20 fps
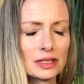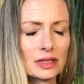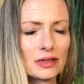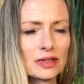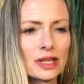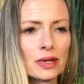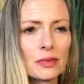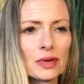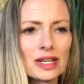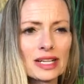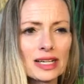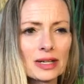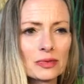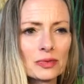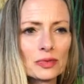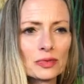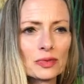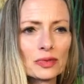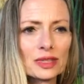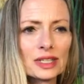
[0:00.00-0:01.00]
Or they want to get
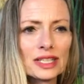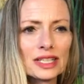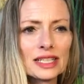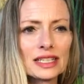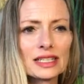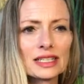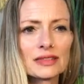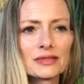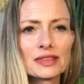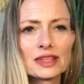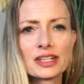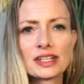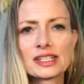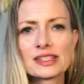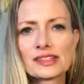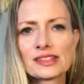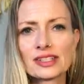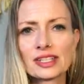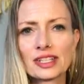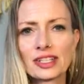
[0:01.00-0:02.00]
rid of their
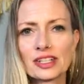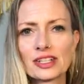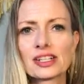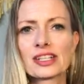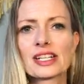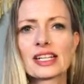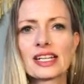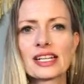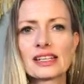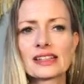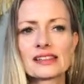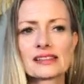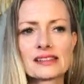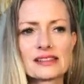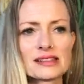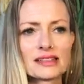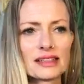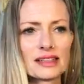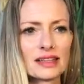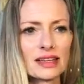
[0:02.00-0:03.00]

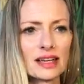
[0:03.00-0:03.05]
insecurities